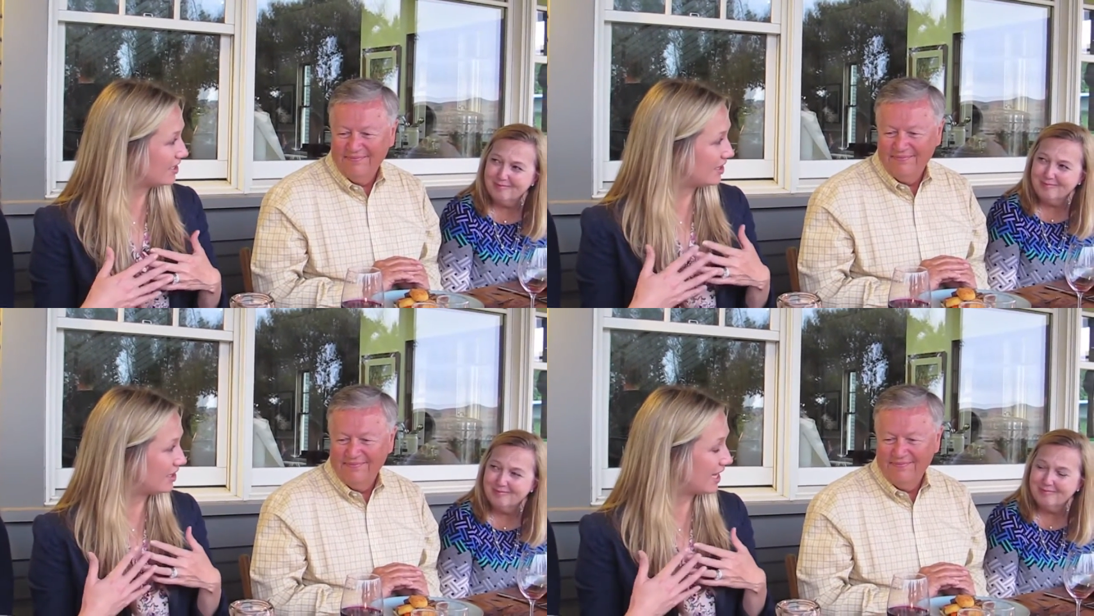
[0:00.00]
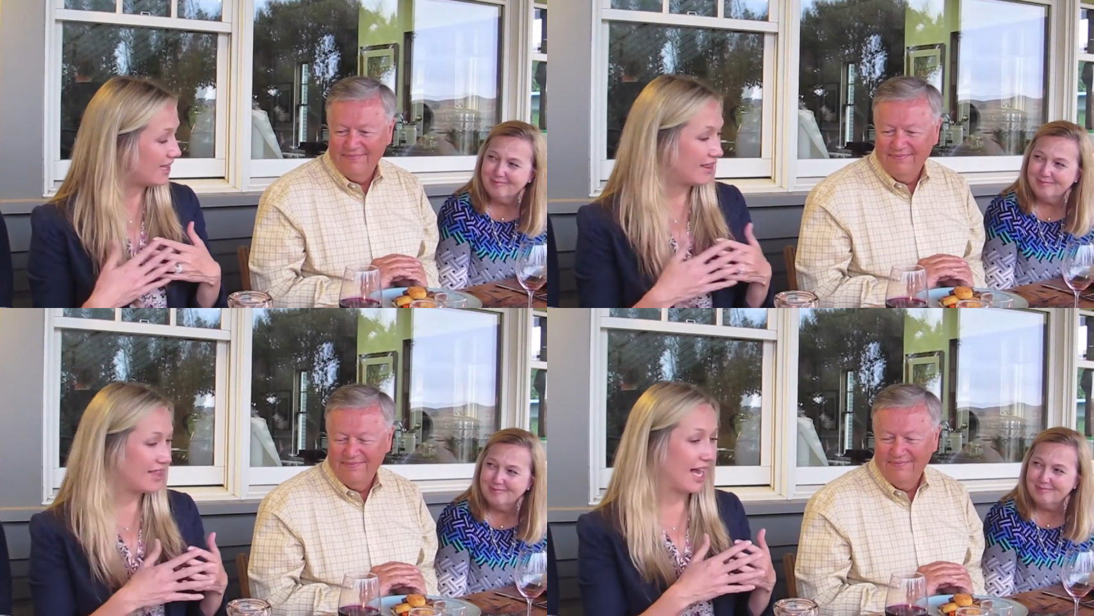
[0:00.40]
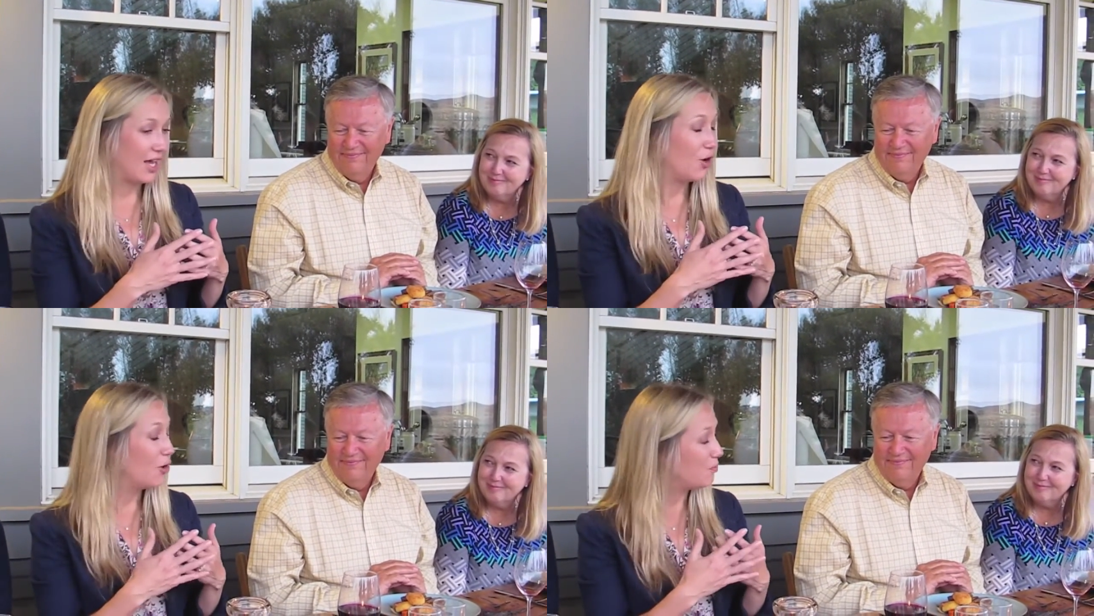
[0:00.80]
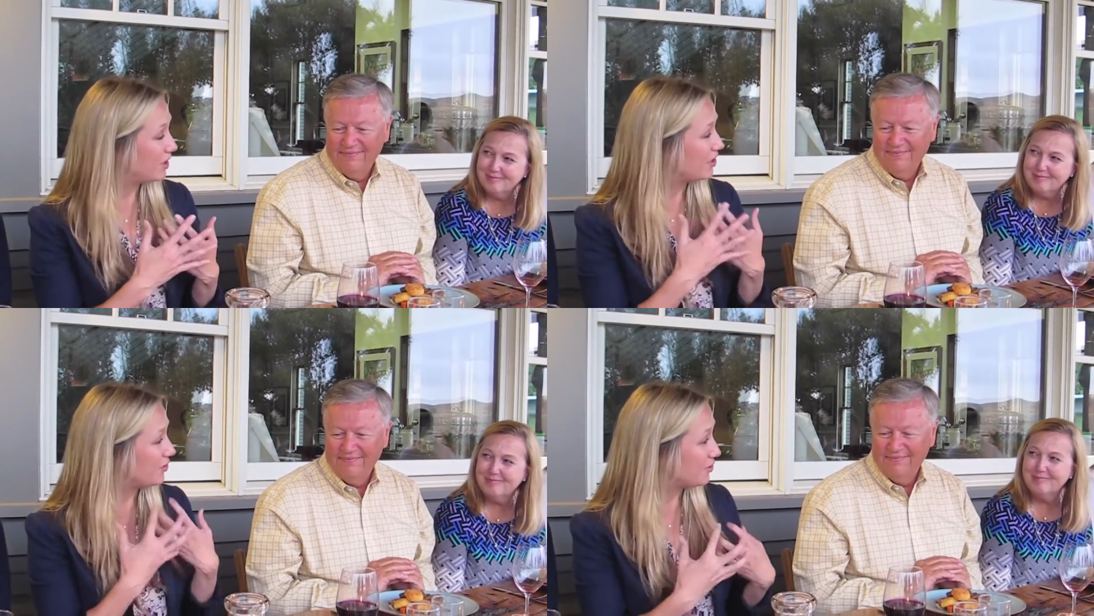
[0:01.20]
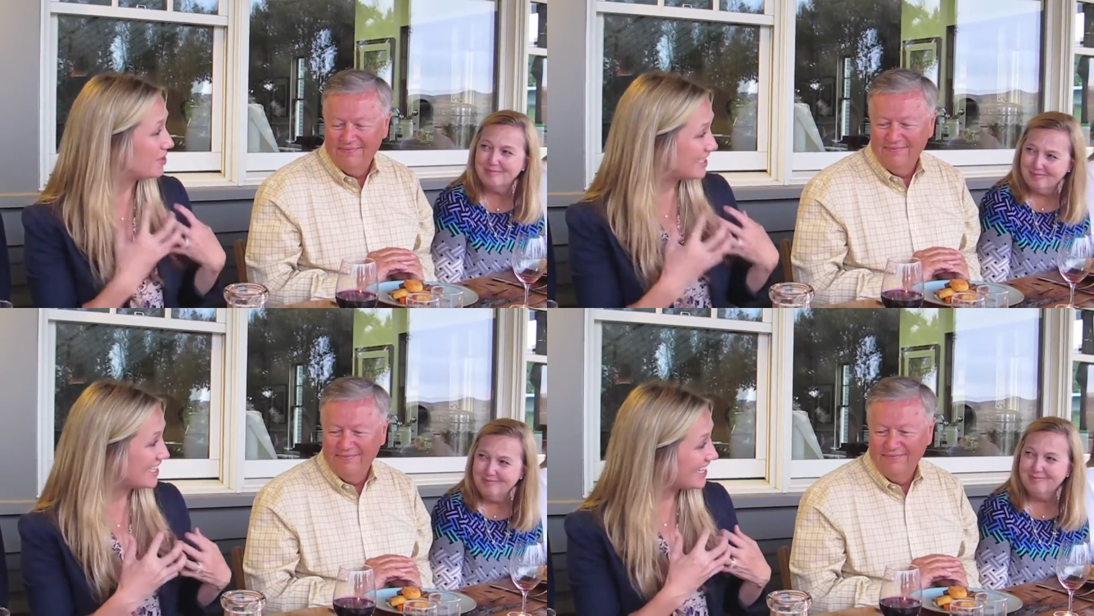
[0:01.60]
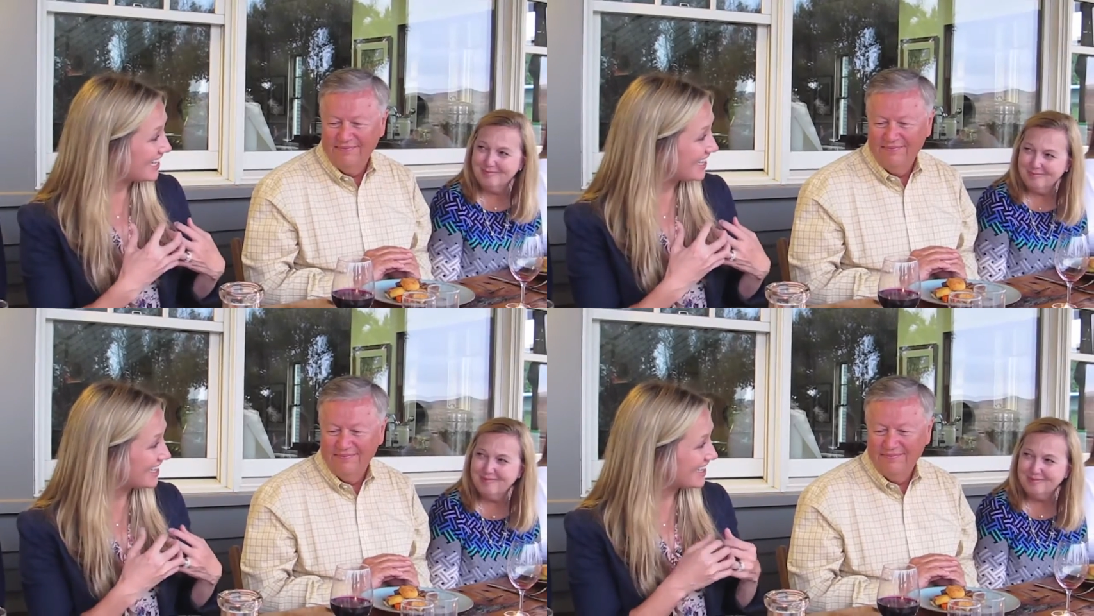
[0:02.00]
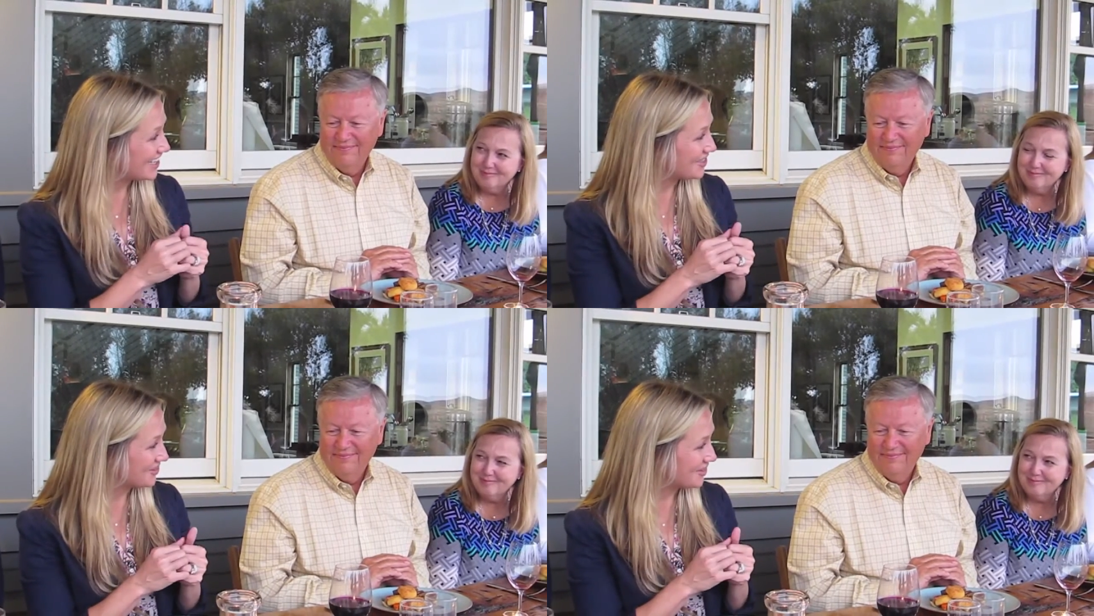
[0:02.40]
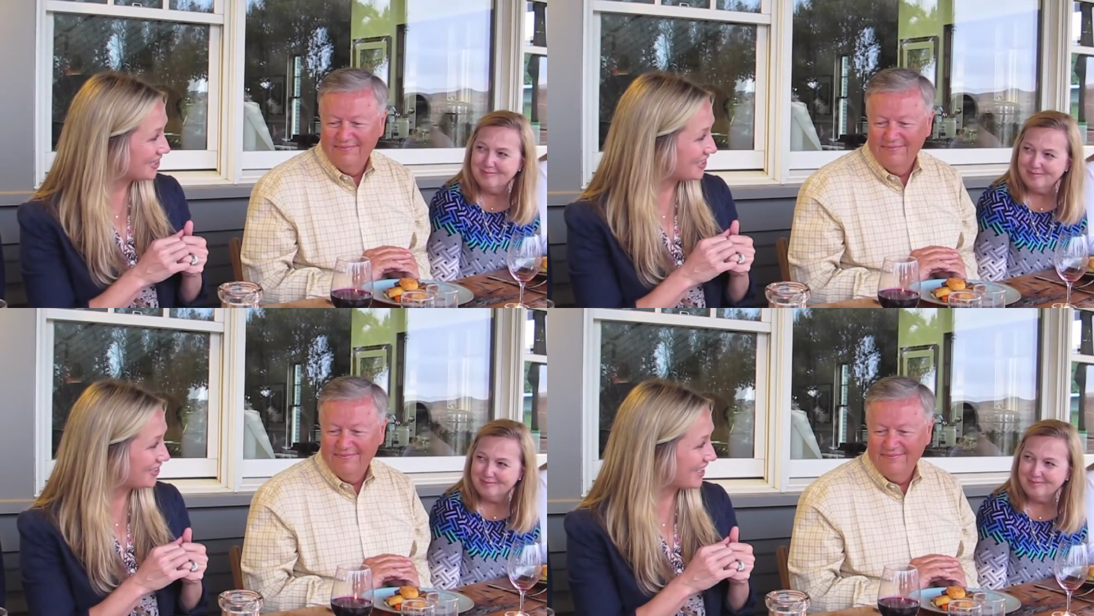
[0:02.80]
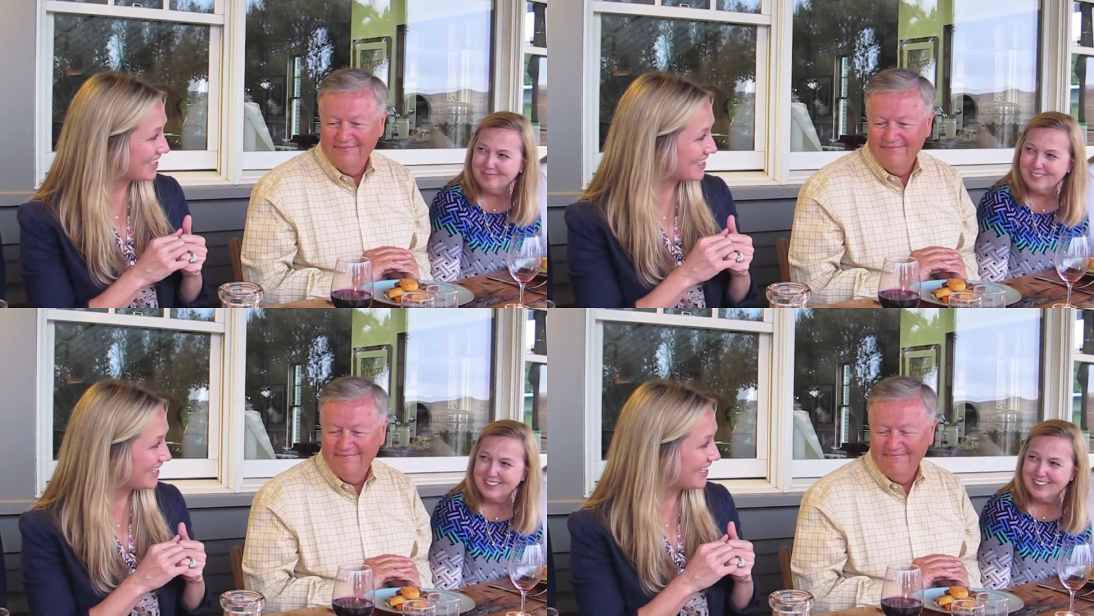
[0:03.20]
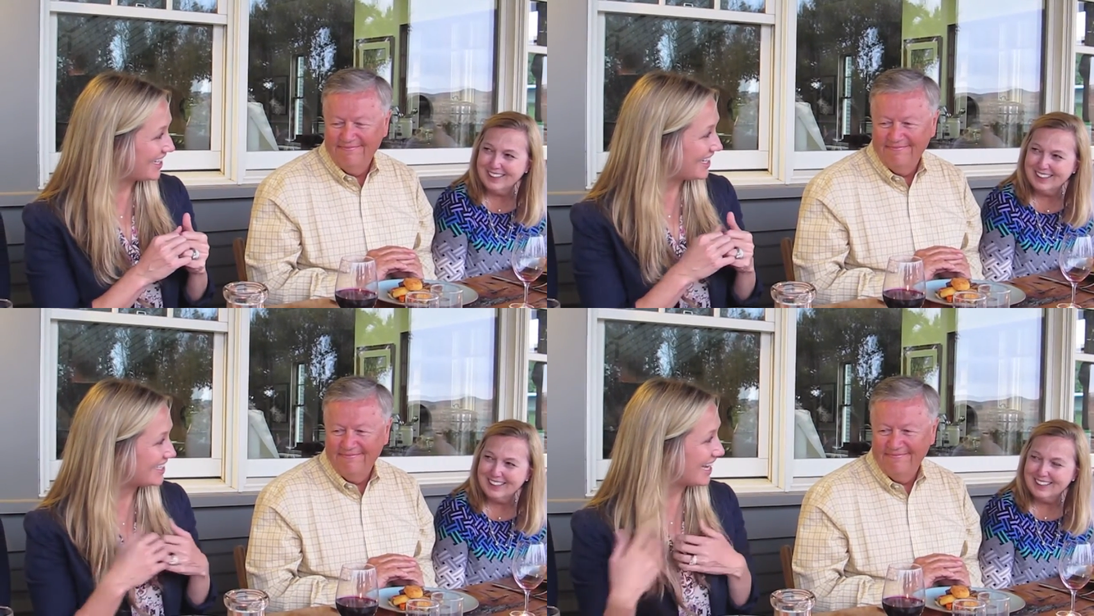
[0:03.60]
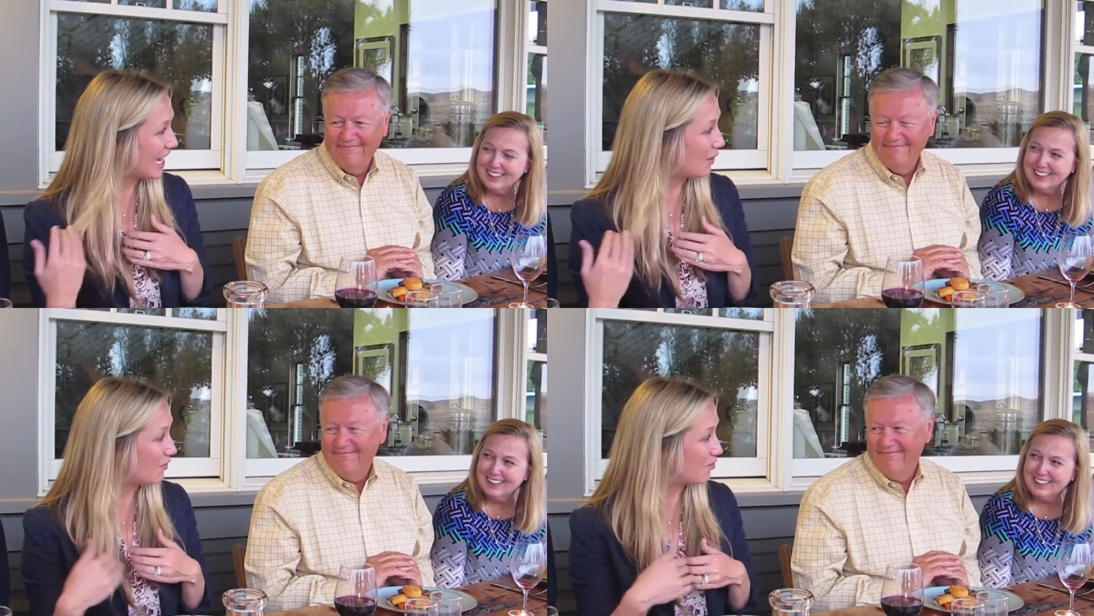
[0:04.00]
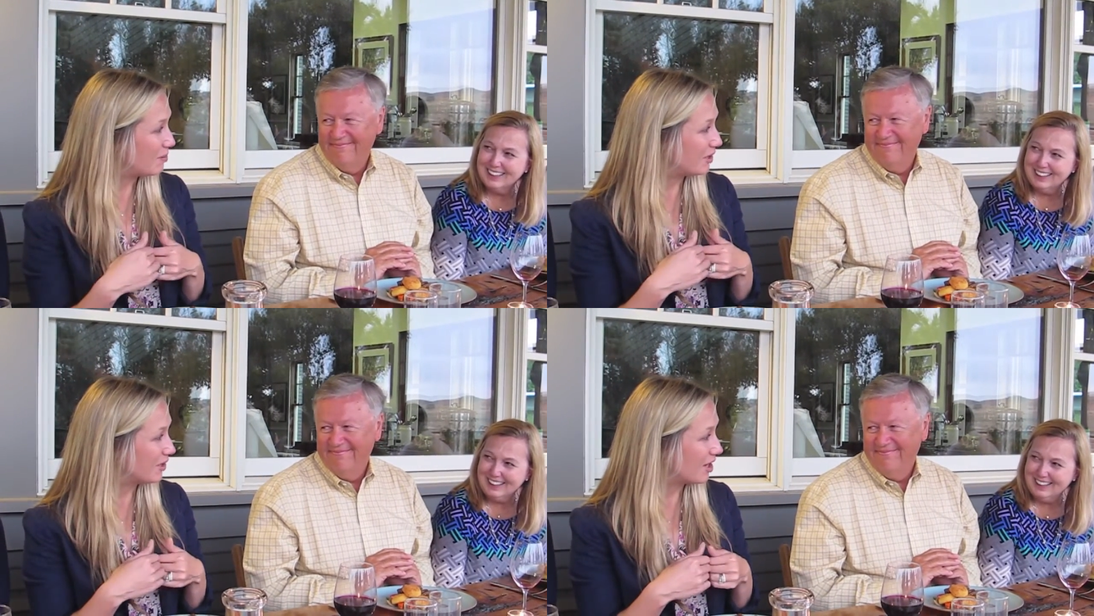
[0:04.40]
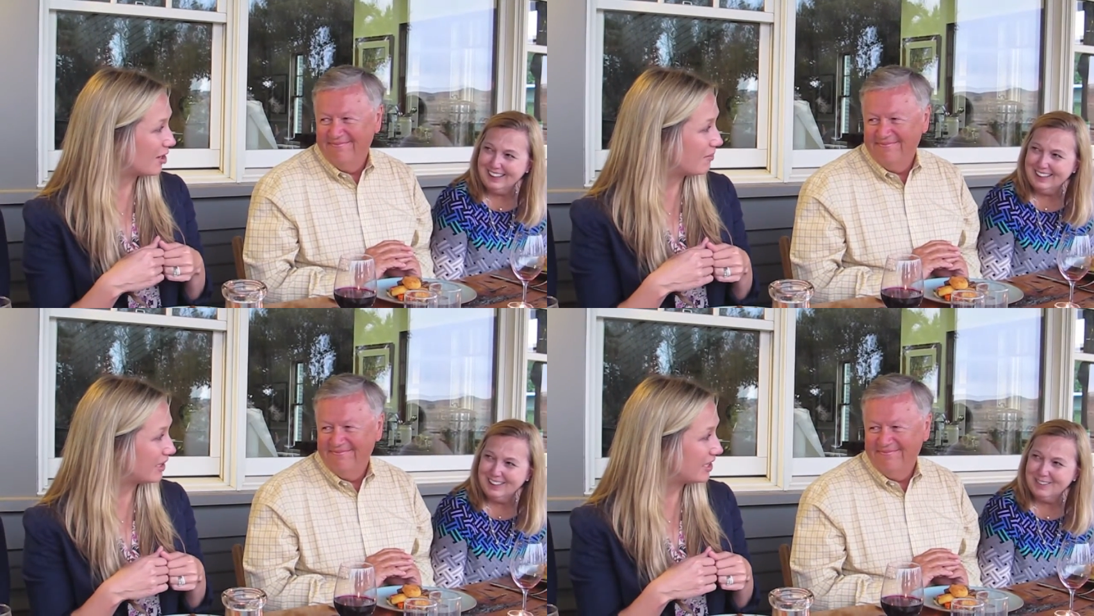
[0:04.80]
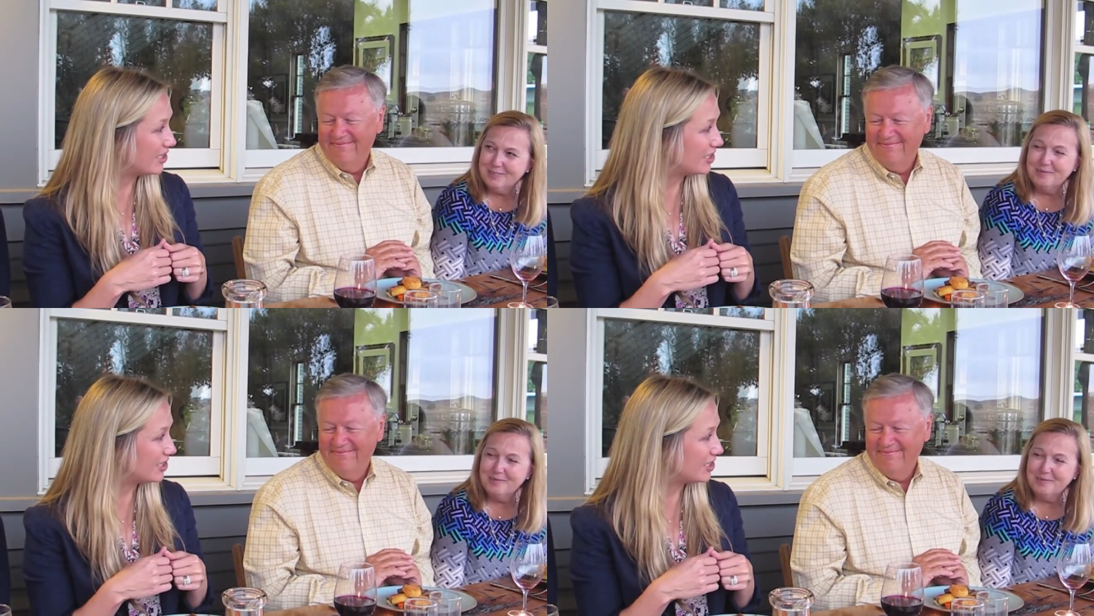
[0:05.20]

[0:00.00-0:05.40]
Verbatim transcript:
Speaker 1: And, and I hope that you see that that's really translated into how we've built our marriages